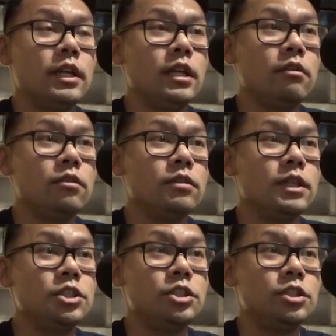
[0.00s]
any level.
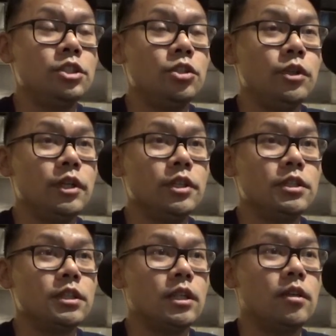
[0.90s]
It's just 2
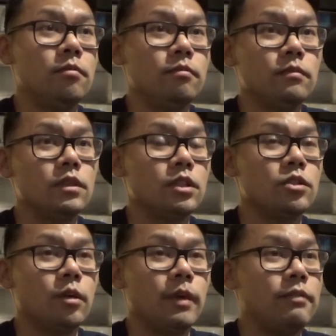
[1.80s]
years.
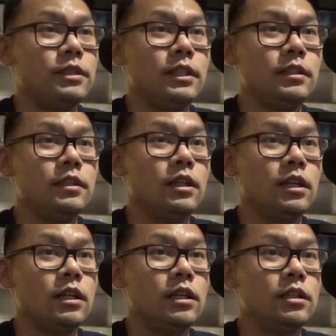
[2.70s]
So I mean, I've seen
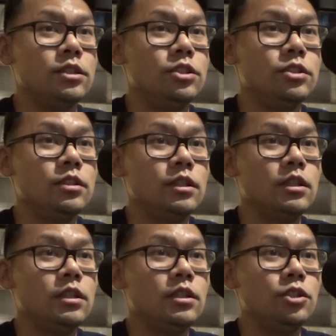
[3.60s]

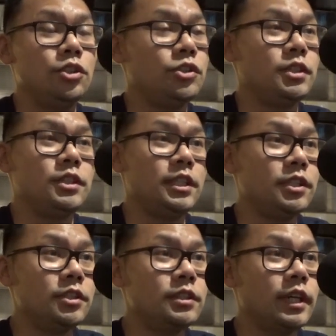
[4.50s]
juniors and
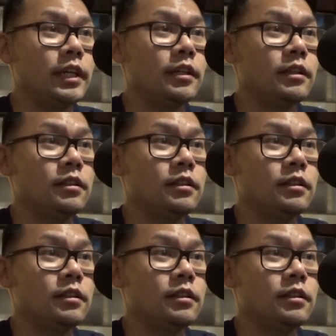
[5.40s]
seniors taking